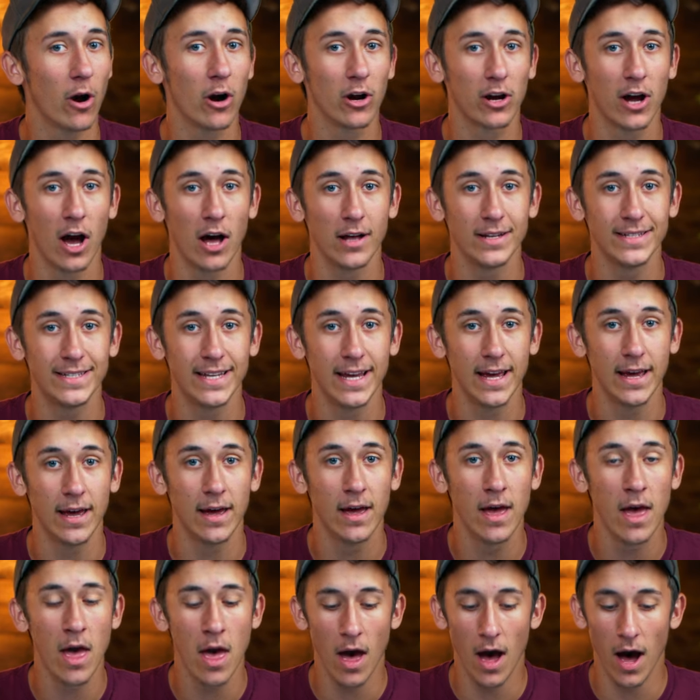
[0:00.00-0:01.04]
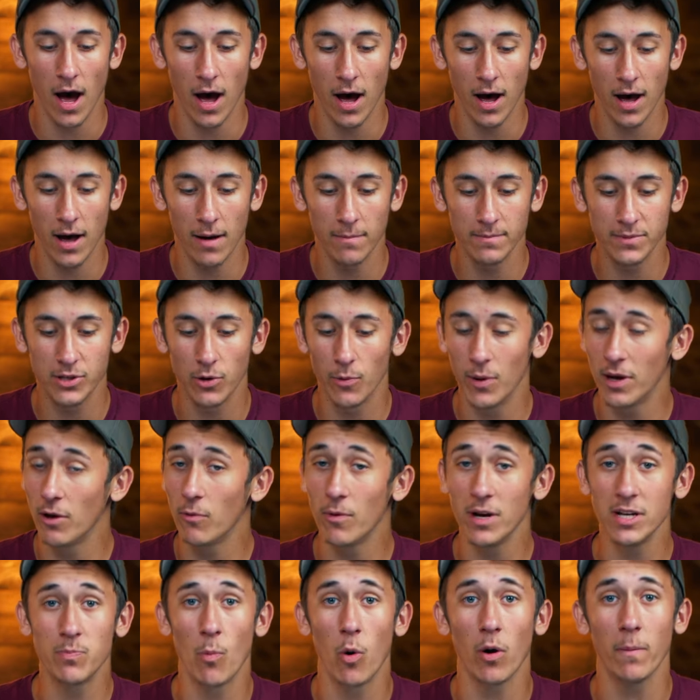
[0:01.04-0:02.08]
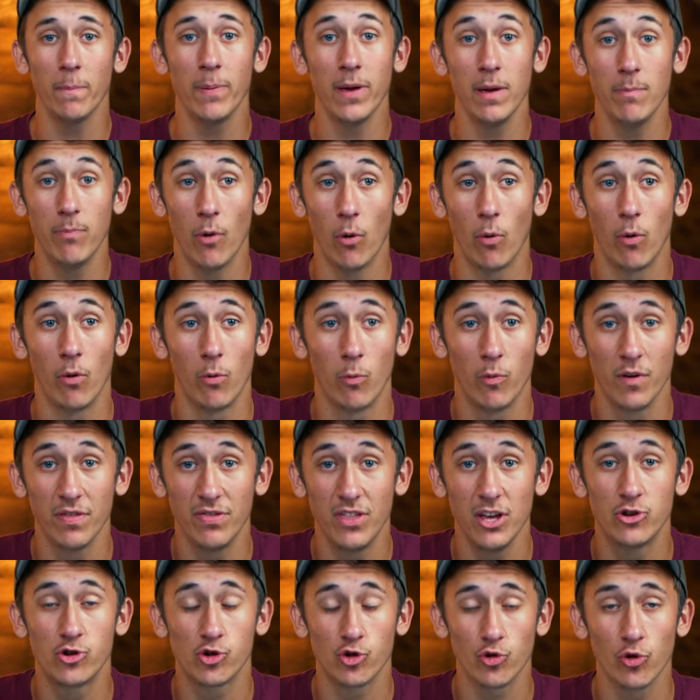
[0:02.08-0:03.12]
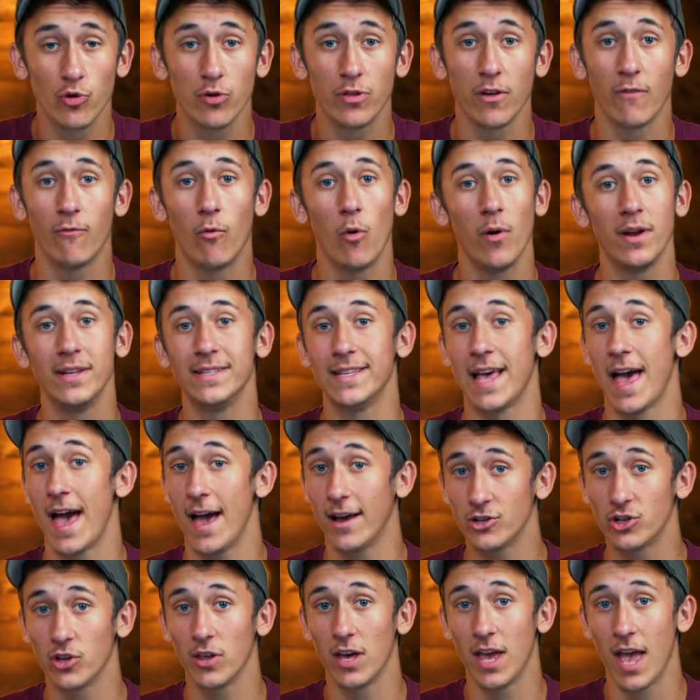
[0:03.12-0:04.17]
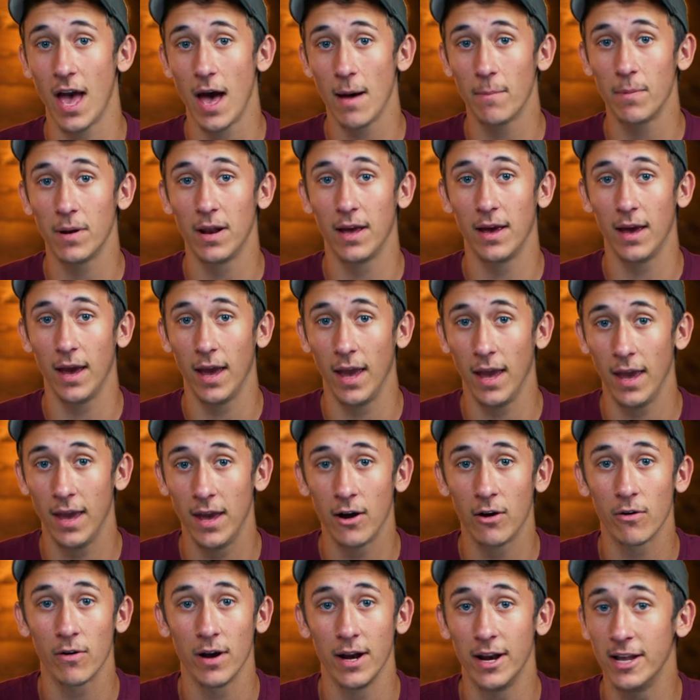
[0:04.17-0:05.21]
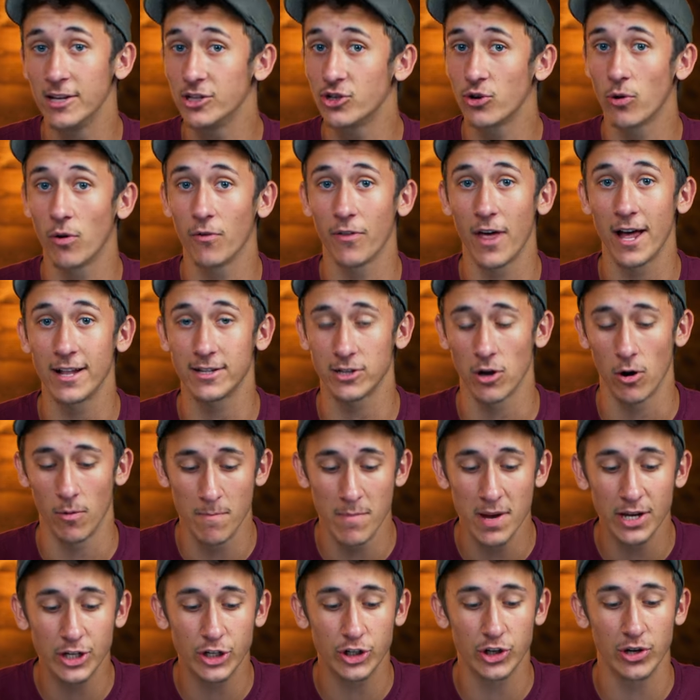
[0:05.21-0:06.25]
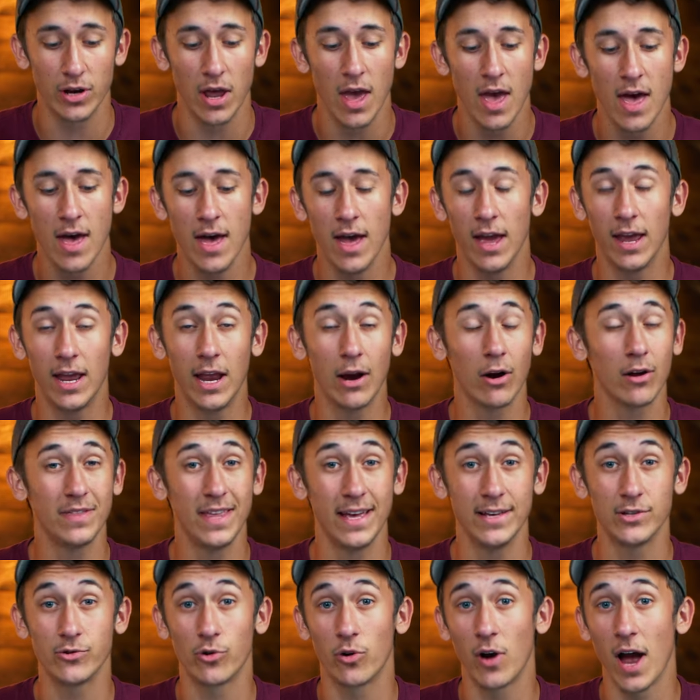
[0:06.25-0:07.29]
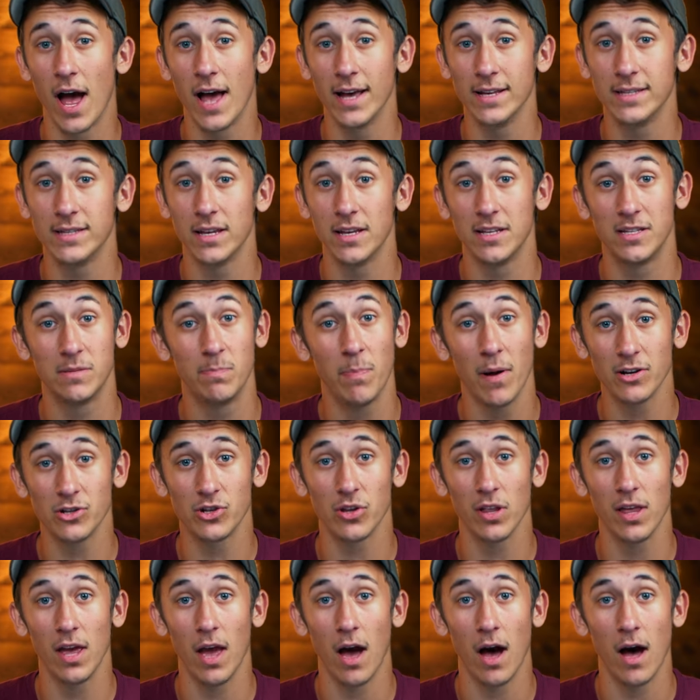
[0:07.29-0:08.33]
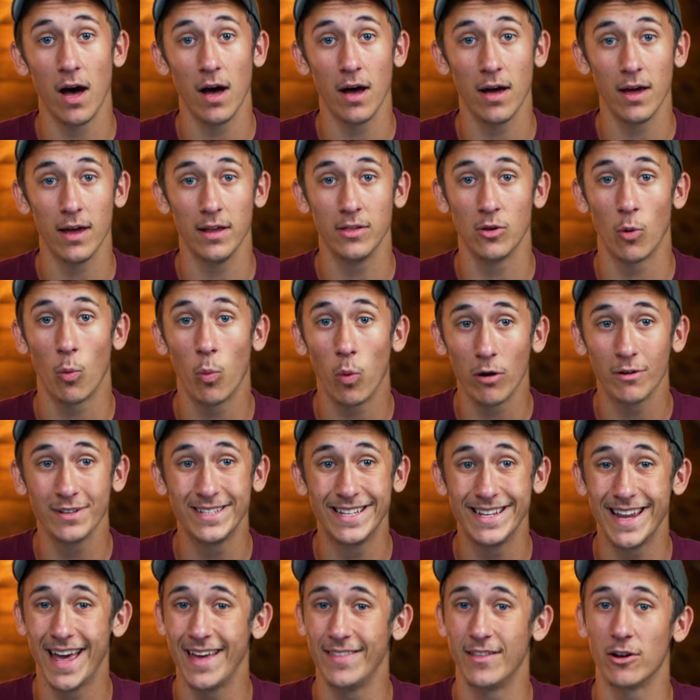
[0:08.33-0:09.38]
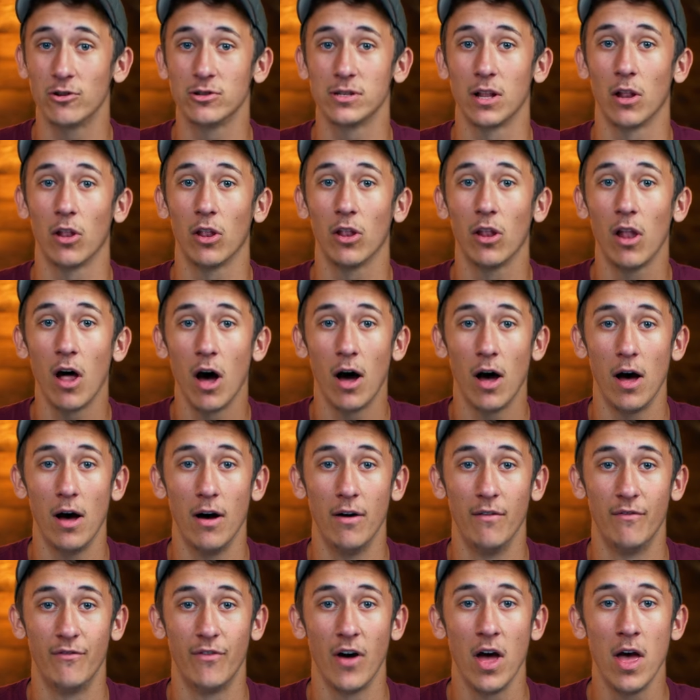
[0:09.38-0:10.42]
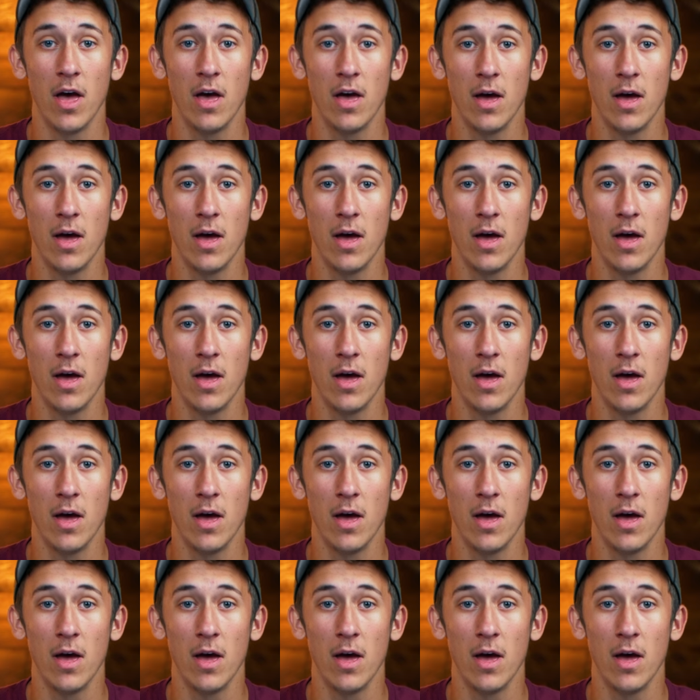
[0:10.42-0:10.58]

our content so we can reach more people with the truth of what is actually happening here in Israel. That's our mission here at the Israel Guys, especially in the world today. There's a lot of